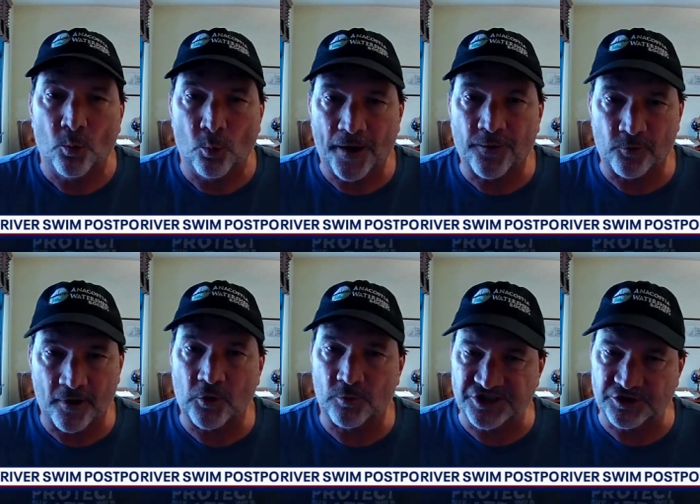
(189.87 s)
when the
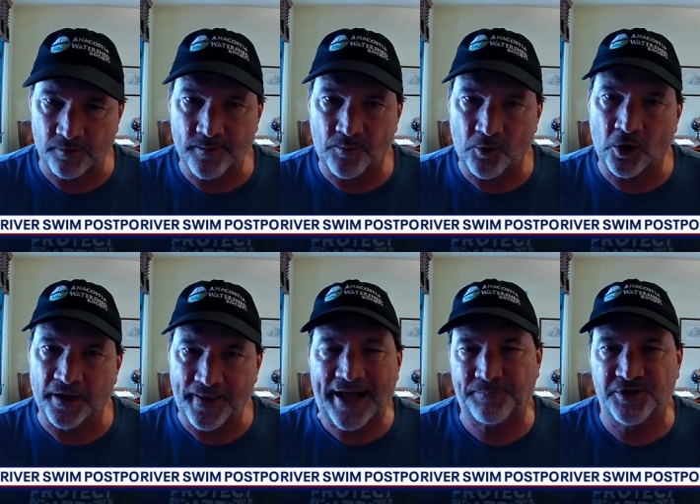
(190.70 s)
river was swimmable
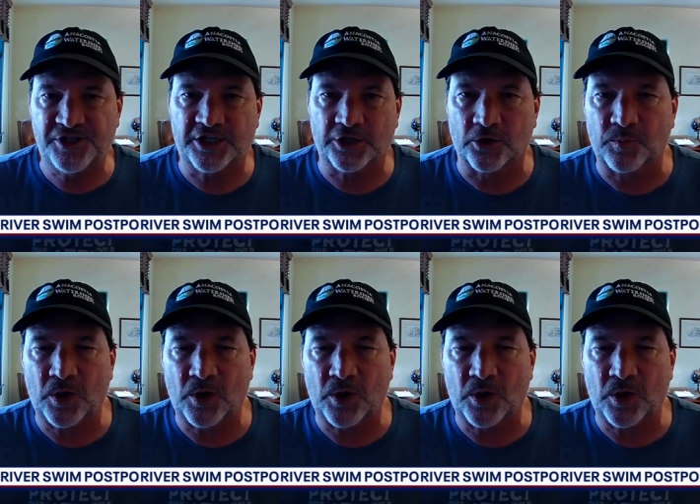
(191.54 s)
in that particular